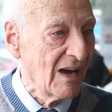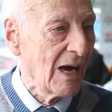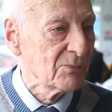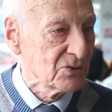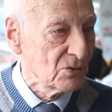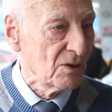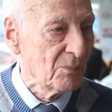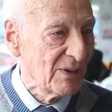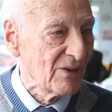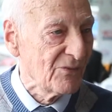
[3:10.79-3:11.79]

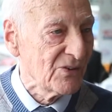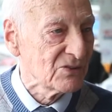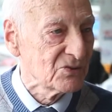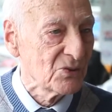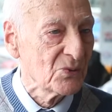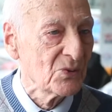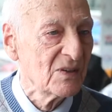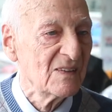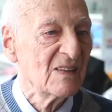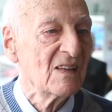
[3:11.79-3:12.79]
absolutely perfect,
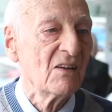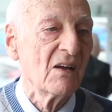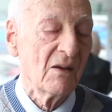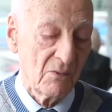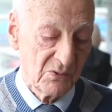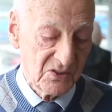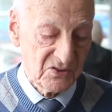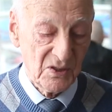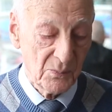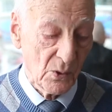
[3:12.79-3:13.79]
When the
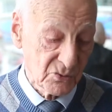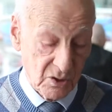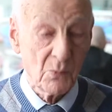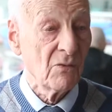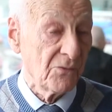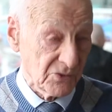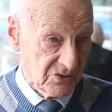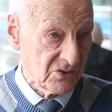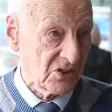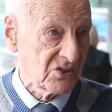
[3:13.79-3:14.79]
T-balls came out first,
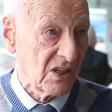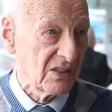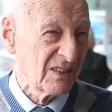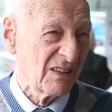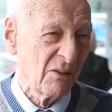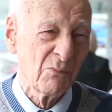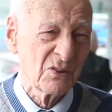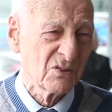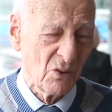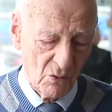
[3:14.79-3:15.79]
as I said, it
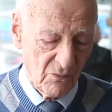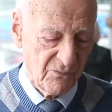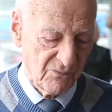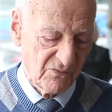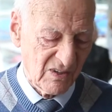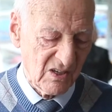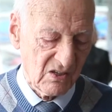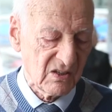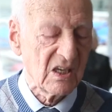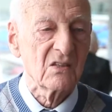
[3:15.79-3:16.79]
was
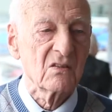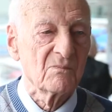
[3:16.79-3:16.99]
great.